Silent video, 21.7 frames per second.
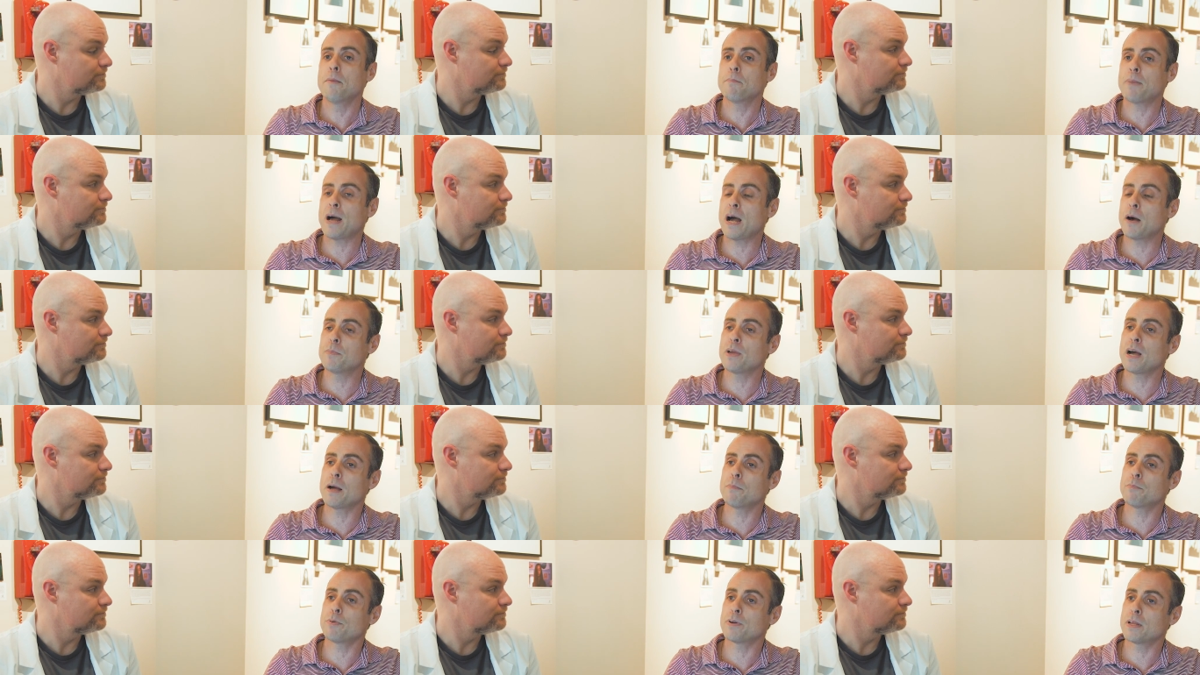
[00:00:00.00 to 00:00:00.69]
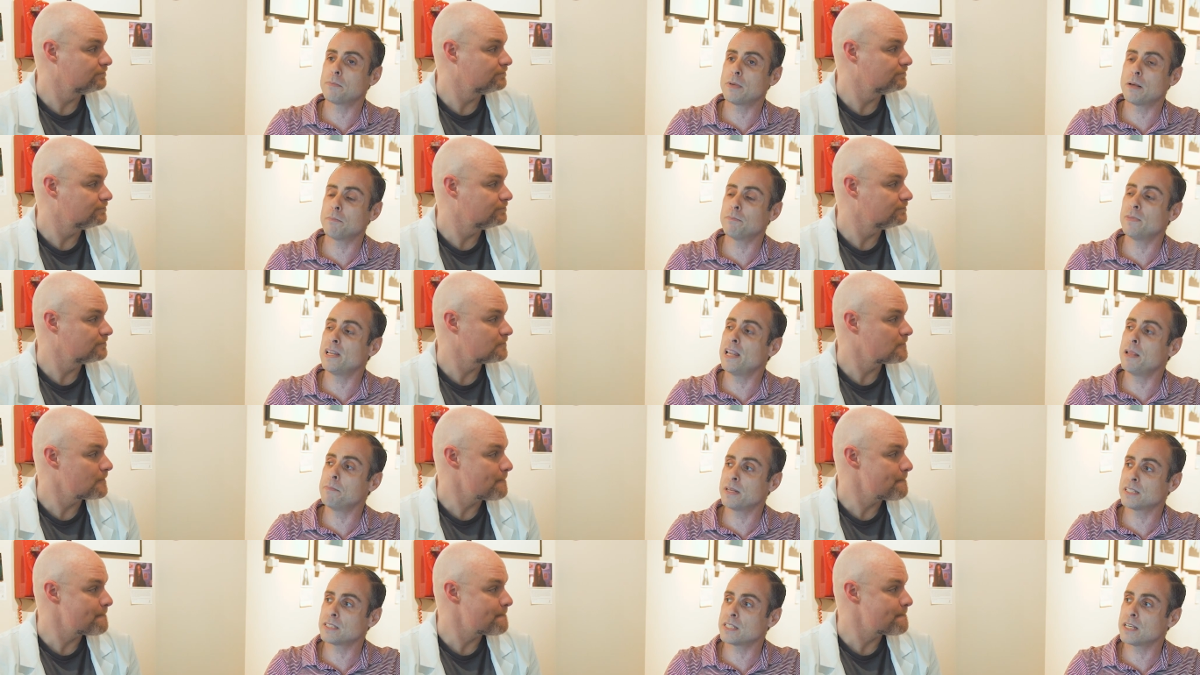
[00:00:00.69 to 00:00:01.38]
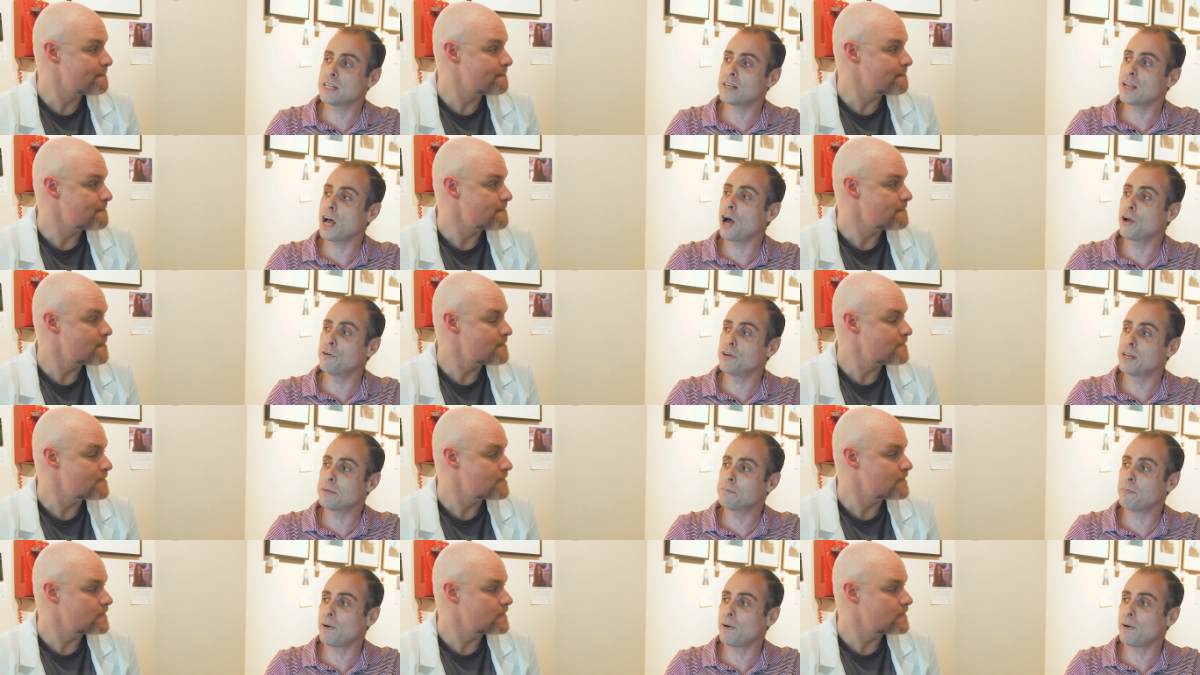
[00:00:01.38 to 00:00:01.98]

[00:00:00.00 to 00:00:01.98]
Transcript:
Speaker 1: Power B I Premium limited only